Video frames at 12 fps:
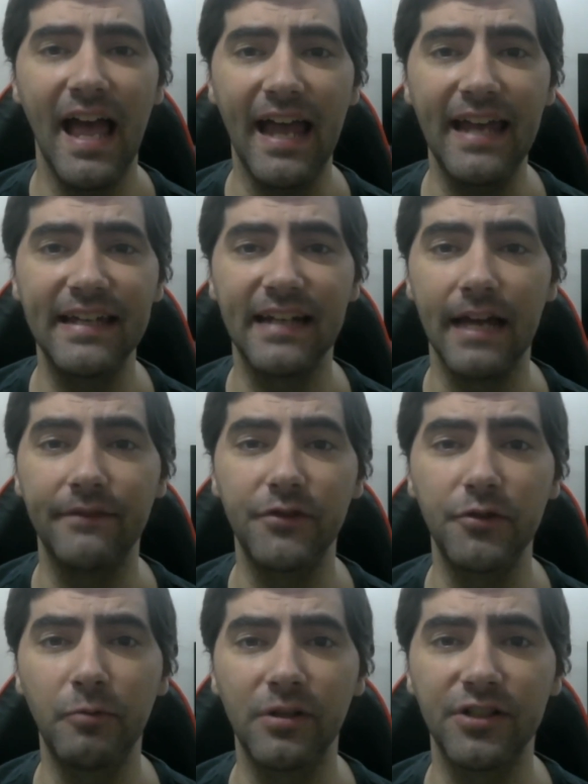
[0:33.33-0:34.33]
And if
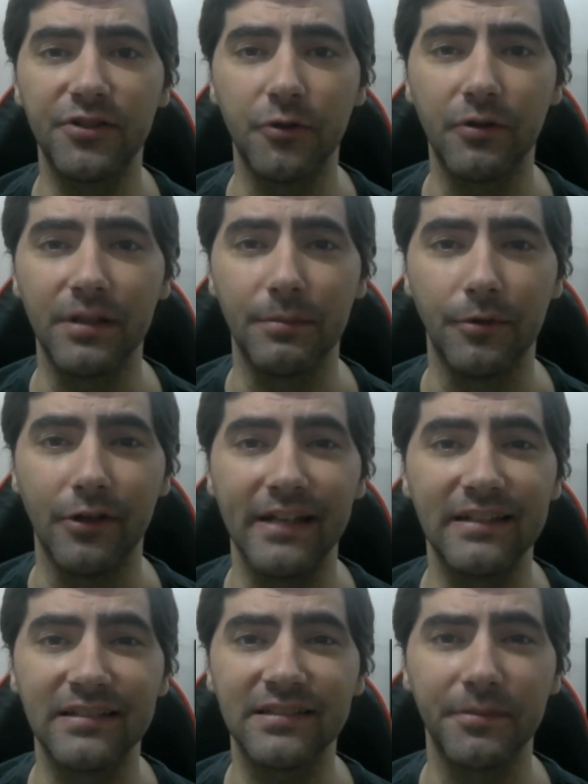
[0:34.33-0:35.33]
you want to join our
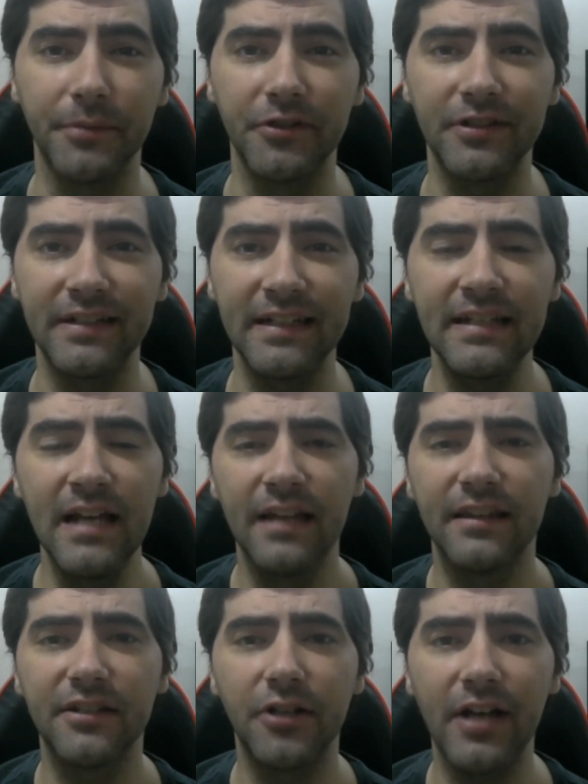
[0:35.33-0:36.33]
Mirandus community,
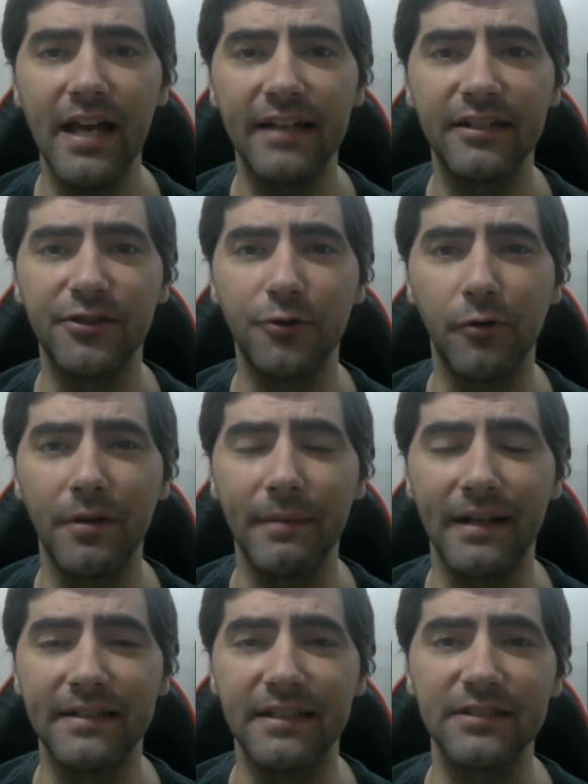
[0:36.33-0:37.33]
then go ahead and join
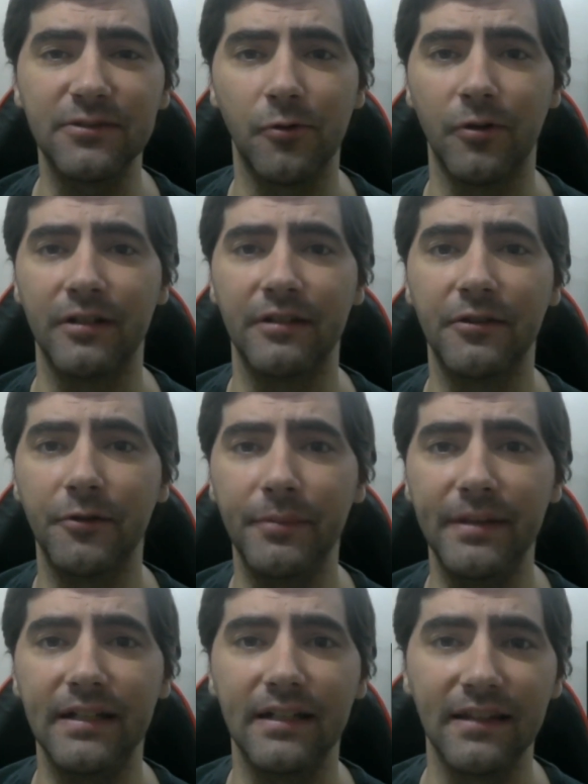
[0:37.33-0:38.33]
my Discord. There will
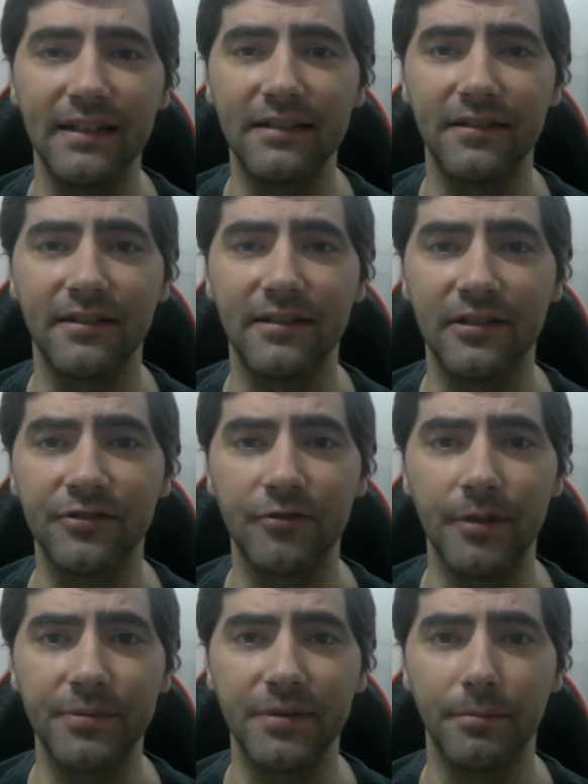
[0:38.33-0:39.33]
be a link in the
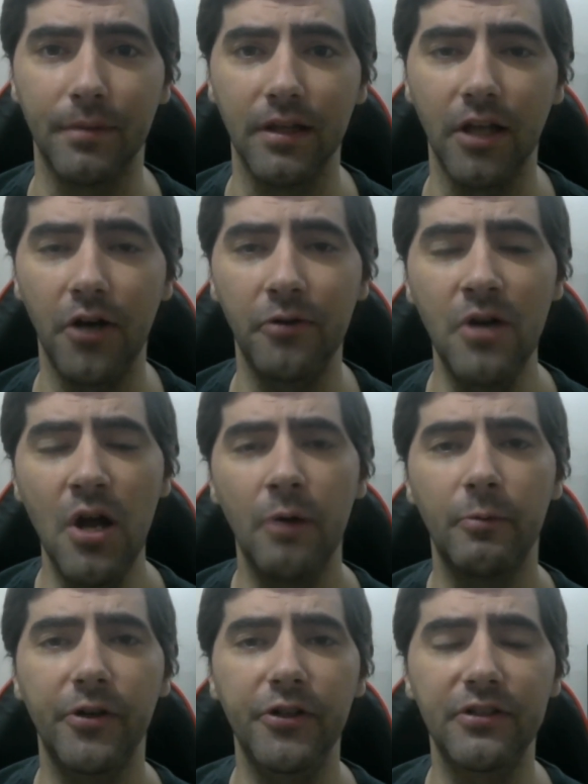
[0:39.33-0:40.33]
description below
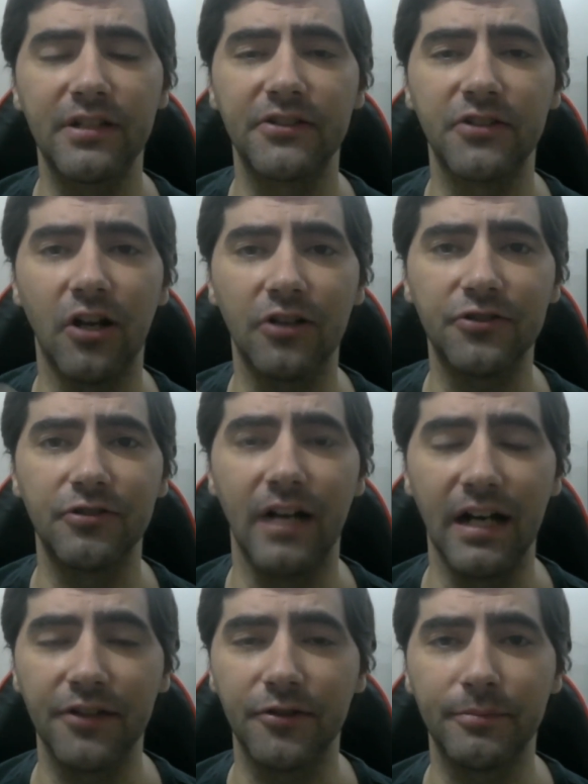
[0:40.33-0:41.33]
where you can talk to
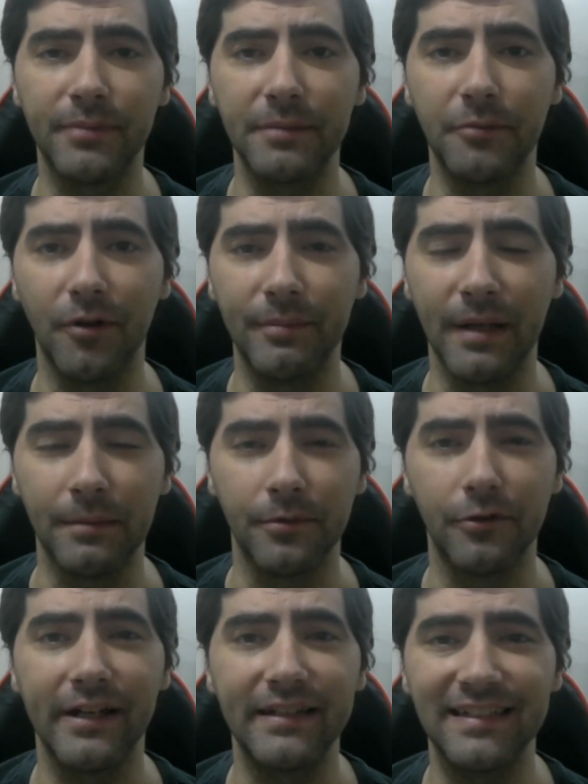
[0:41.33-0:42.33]
other people about
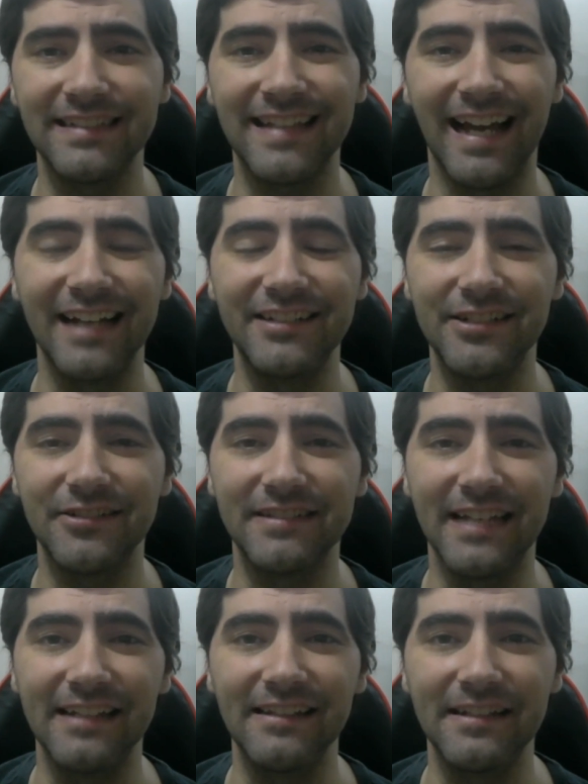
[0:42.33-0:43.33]
Mirandus. I share
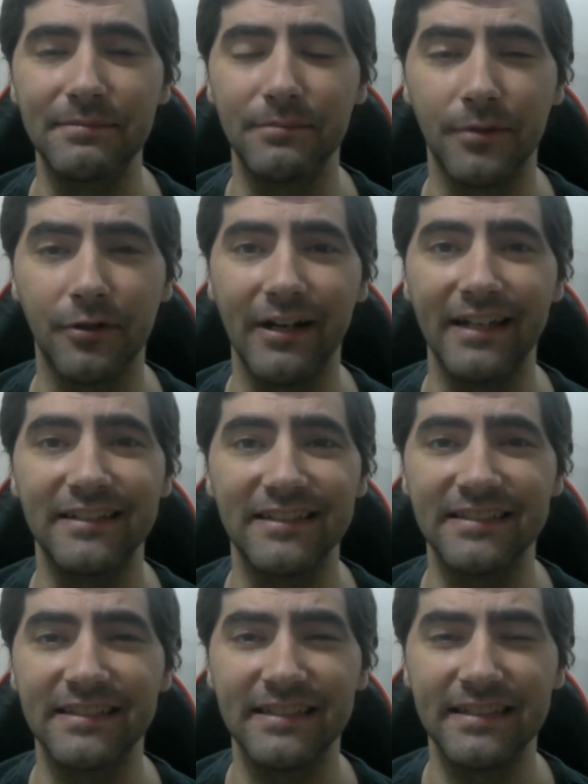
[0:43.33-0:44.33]
daily
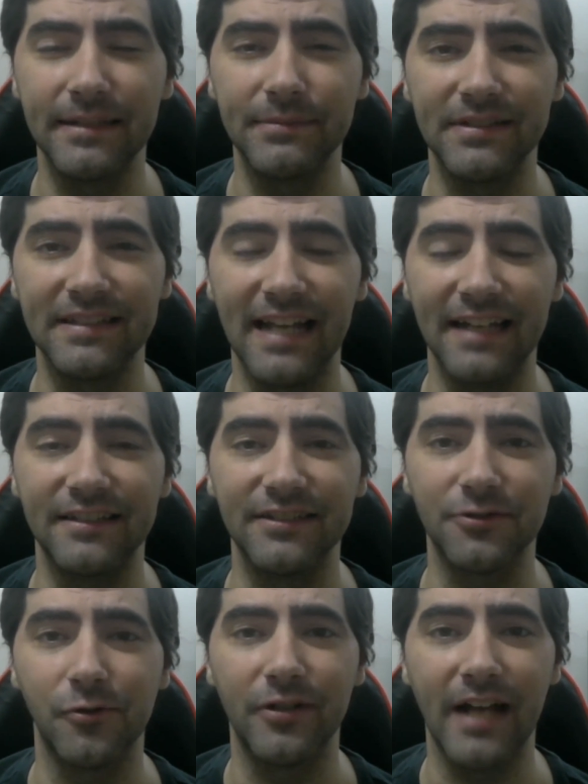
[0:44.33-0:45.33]
Mirandus tips in that
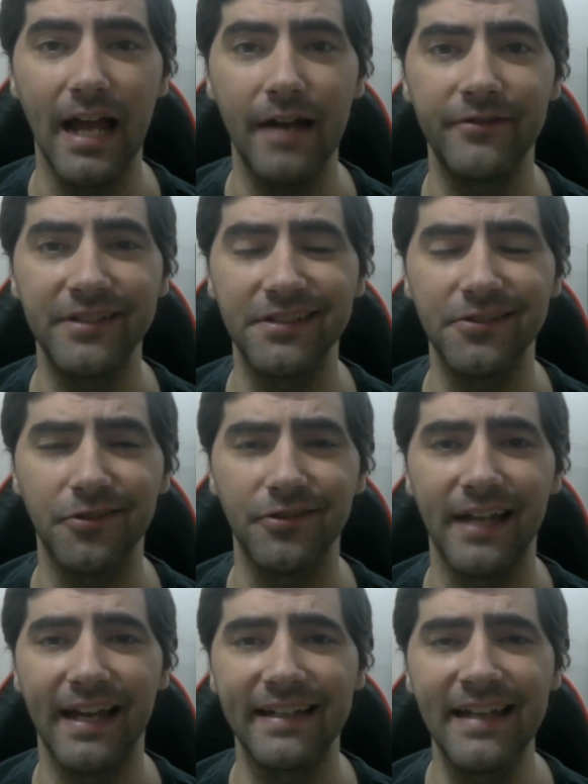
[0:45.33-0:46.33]
Discord every single
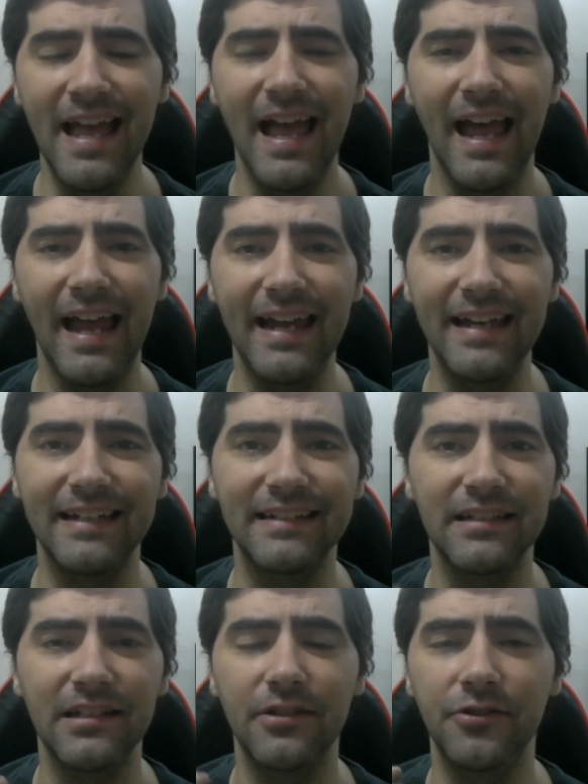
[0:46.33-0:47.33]
day, and
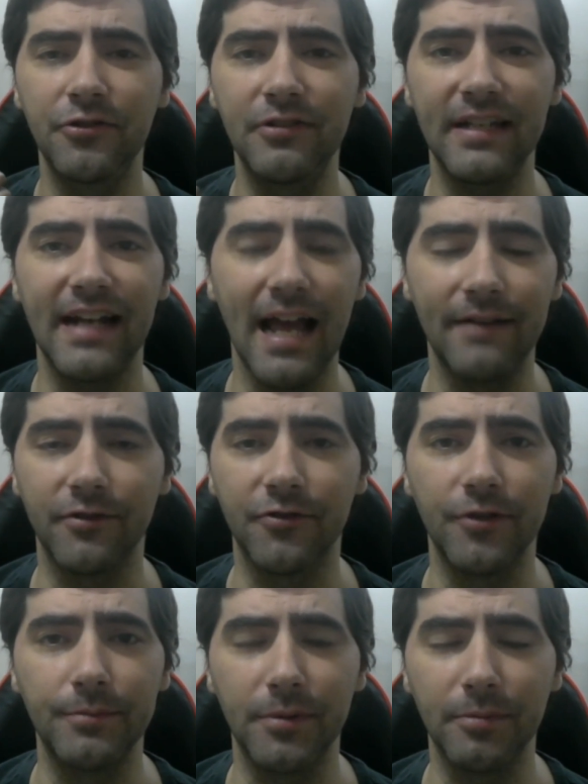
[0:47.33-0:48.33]
you can have a
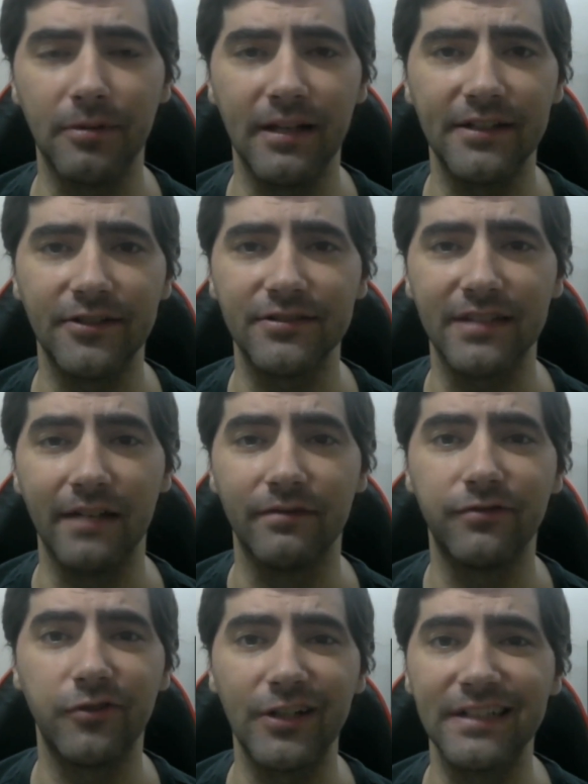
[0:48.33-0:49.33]
group of players and
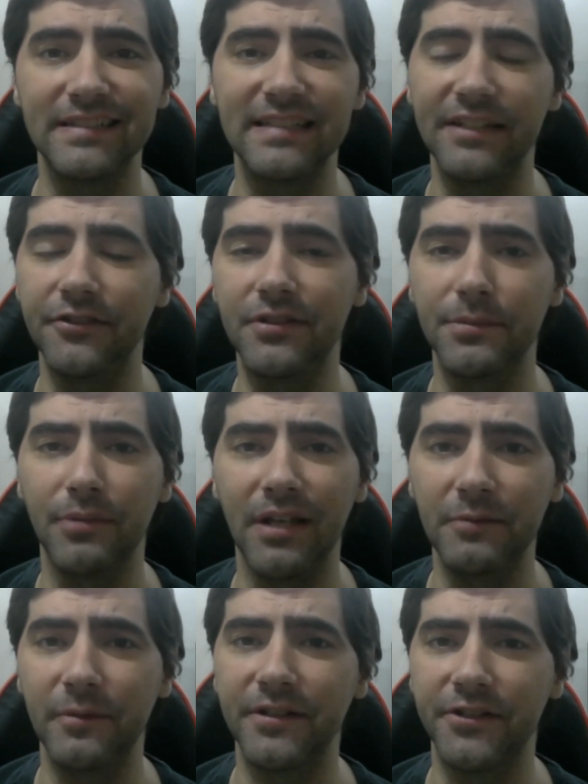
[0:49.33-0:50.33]
friends that you can play
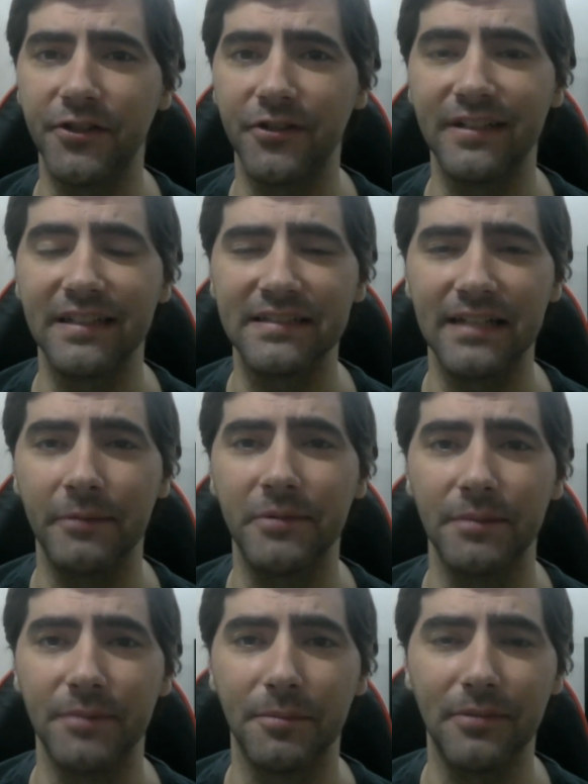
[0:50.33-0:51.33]
with during this
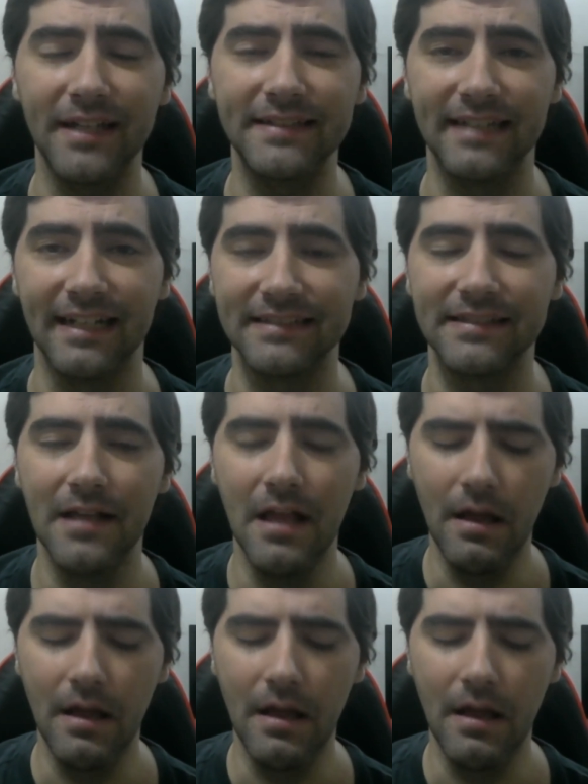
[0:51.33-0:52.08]
upcoming playtest.